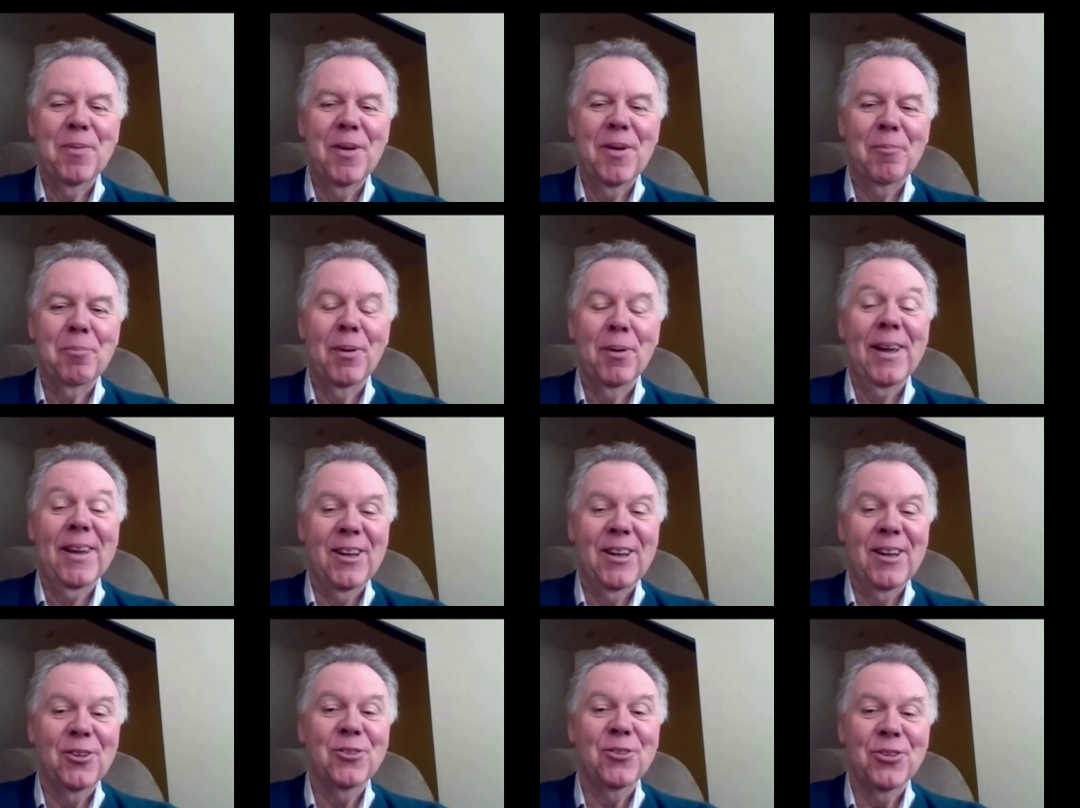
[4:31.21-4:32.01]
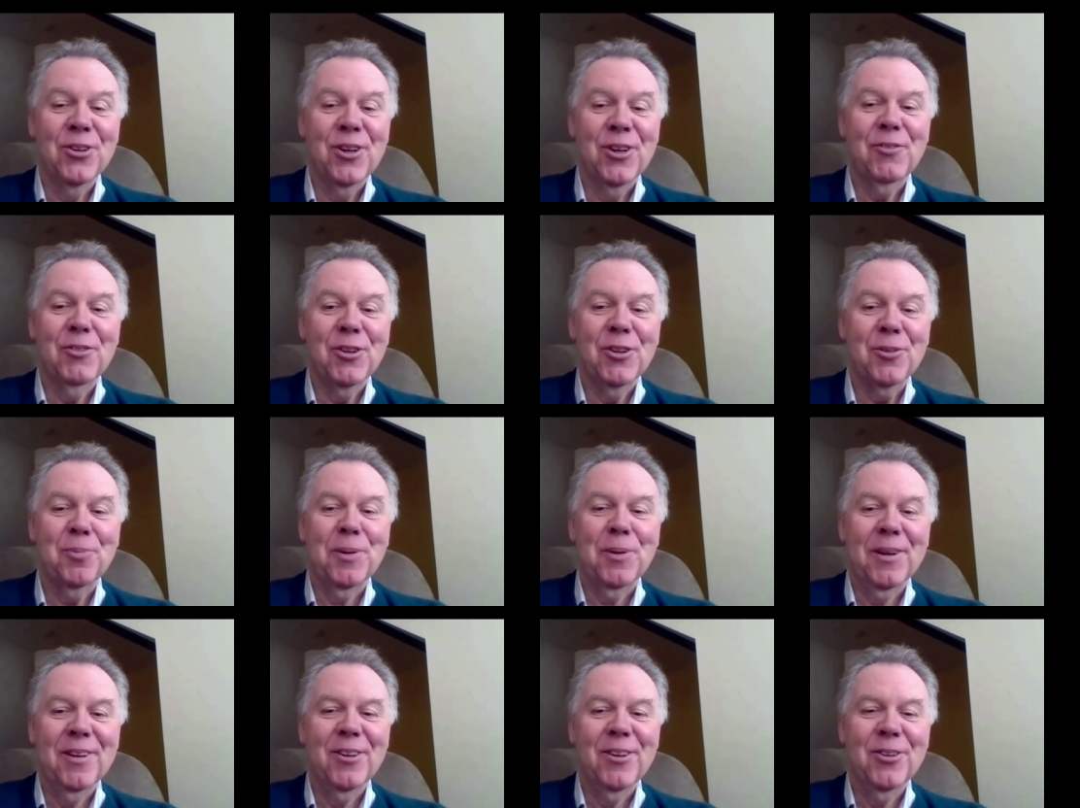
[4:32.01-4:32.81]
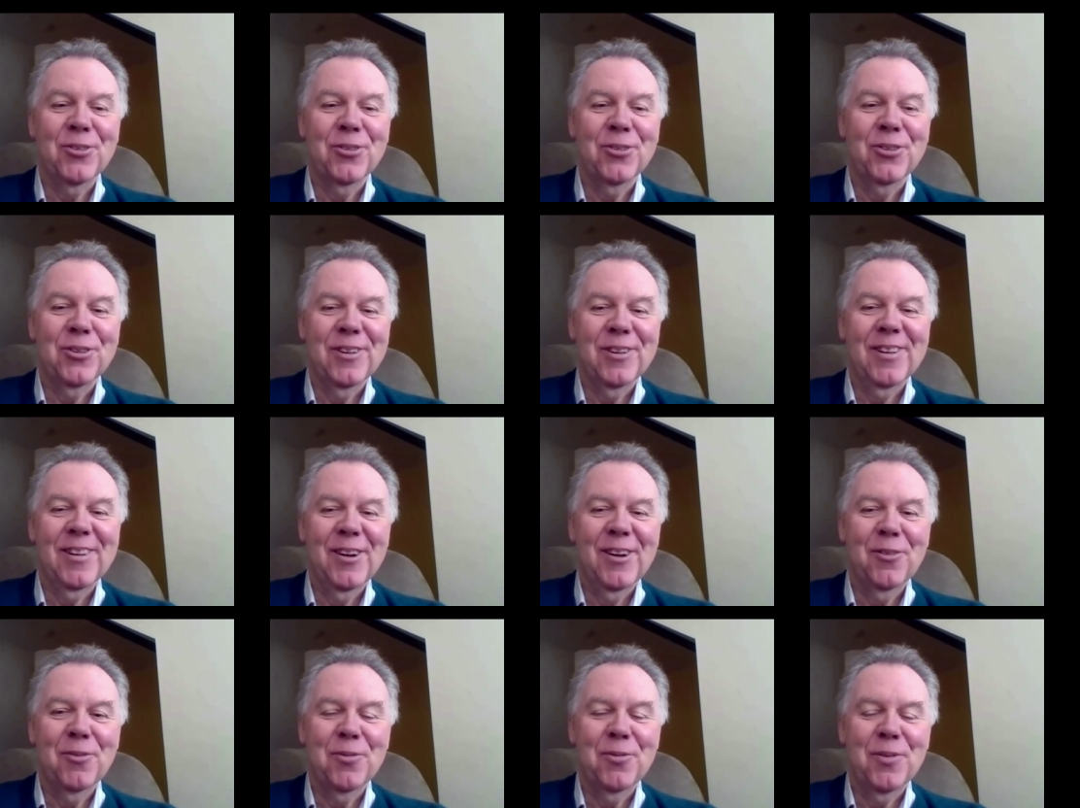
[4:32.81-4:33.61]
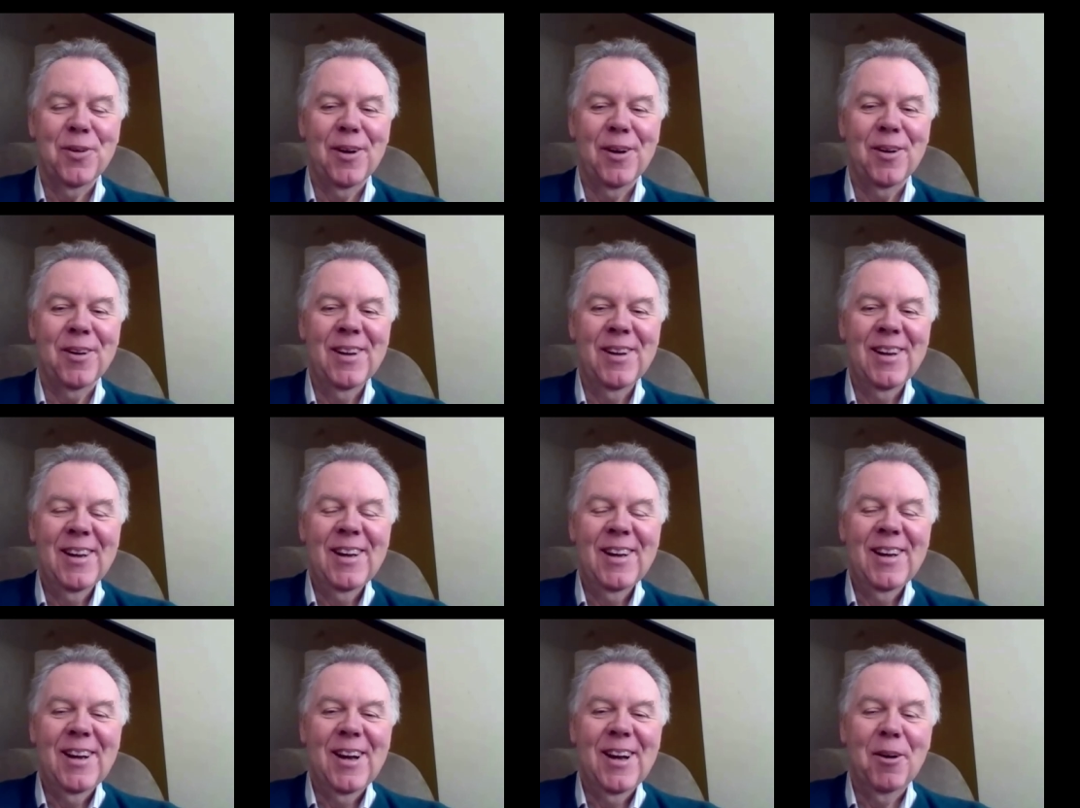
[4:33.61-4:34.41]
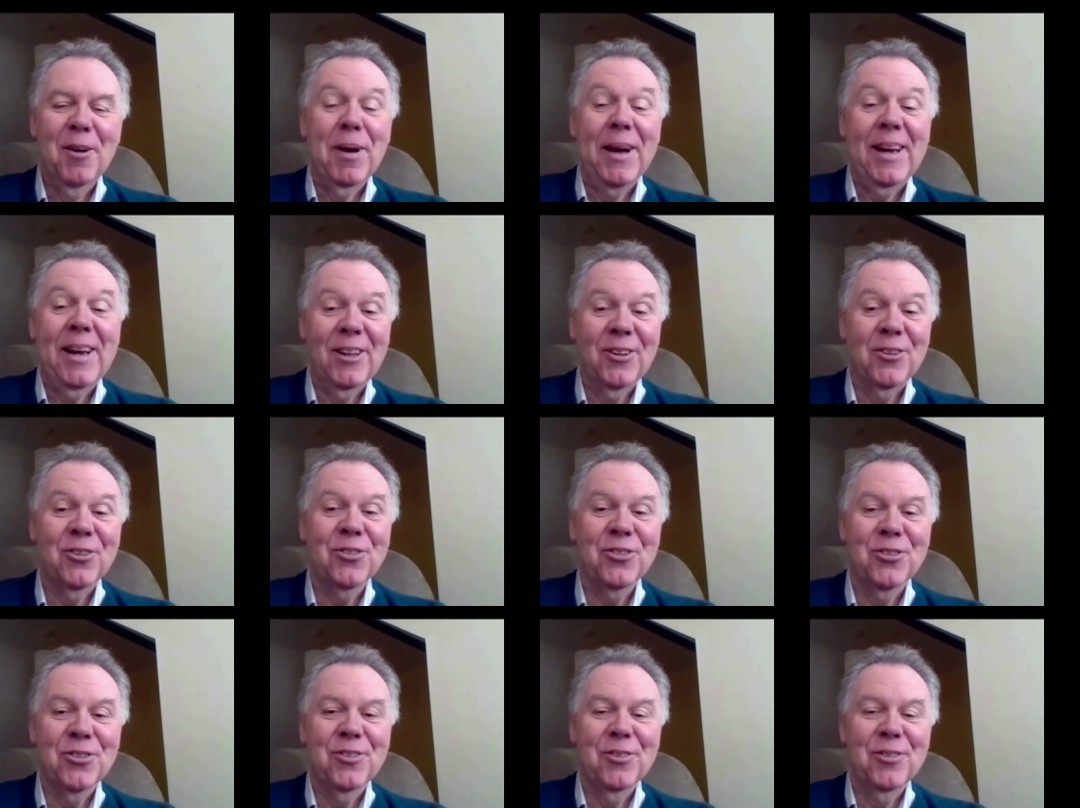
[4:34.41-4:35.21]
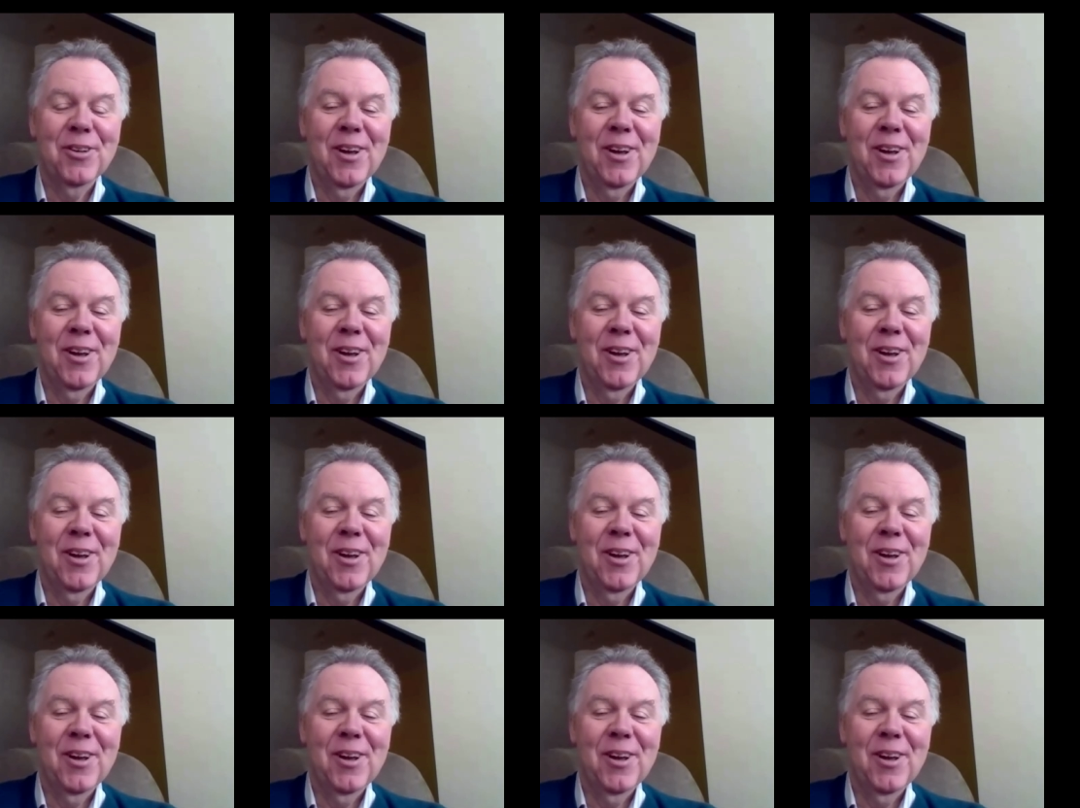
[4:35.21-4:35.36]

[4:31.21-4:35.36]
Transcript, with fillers: a break in service because of uh, a mains